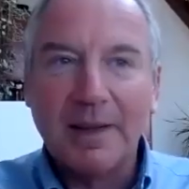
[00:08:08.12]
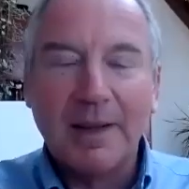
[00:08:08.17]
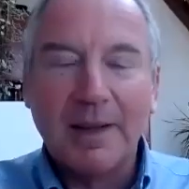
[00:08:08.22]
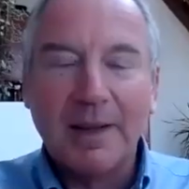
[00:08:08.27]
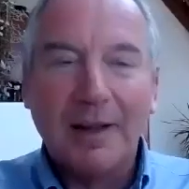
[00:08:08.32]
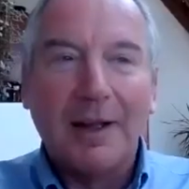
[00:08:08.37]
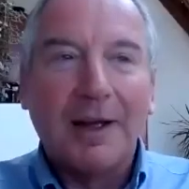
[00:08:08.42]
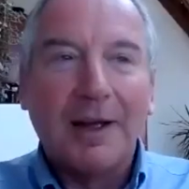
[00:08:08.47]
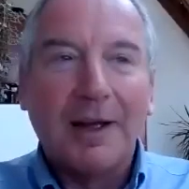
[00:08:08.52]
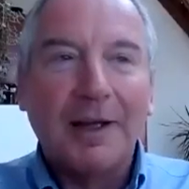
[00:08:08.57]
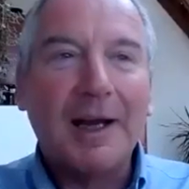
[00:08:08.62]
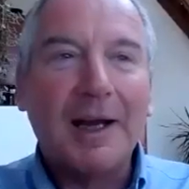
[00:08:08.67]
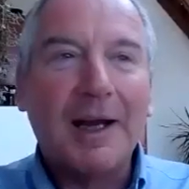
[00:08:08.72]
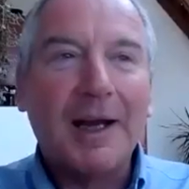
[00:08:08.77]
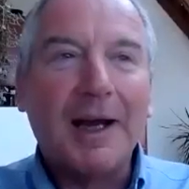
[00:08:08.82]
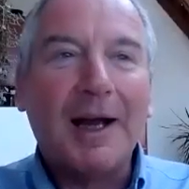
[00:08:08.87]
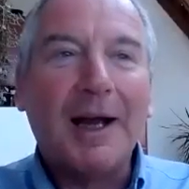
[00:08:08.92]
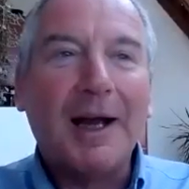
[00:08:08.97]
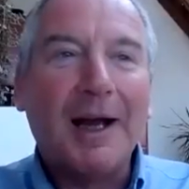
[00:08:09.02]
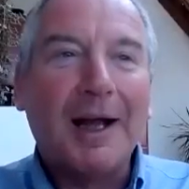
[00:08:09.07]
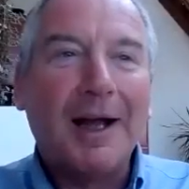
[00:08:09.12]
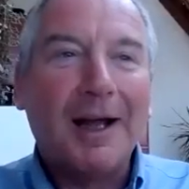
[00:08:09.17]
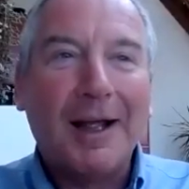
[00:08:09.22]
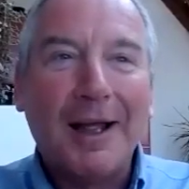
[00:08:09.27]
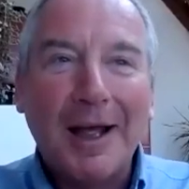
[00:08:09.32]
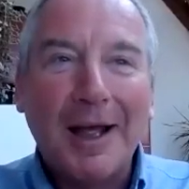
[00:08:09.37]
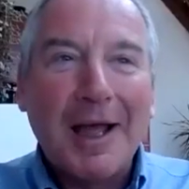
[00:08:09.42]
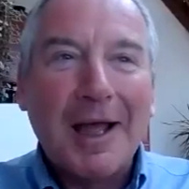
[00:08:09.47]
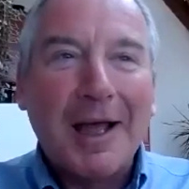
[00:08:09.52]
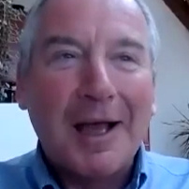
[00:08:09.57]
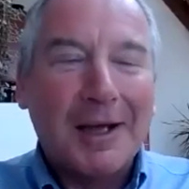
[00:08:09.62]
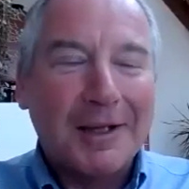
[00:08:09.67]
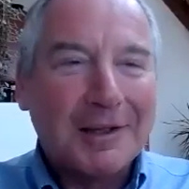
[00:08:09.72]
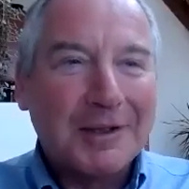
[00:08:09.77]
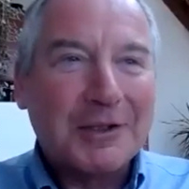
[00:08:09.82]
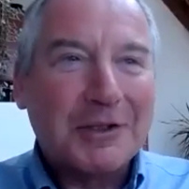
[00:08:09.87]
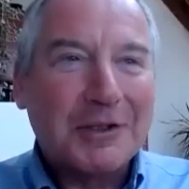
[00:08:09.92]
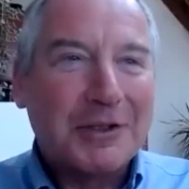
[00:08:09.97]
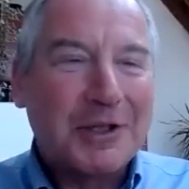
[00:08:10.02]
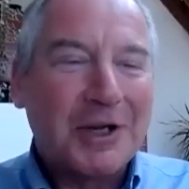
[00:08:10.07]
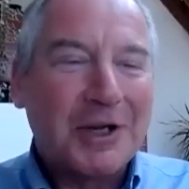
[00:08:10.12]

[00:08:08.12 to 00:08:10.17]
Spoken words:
ransom attack on the NHS.